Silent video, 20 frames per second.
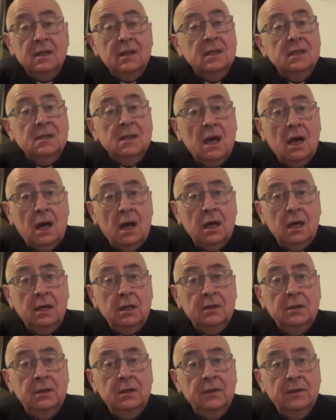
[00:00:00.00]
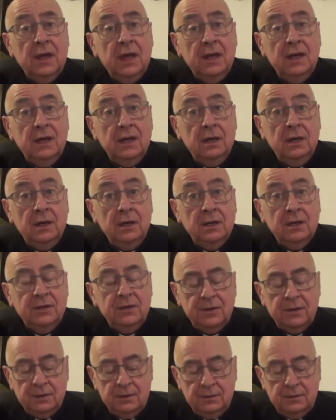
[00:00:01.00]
is higher than earth.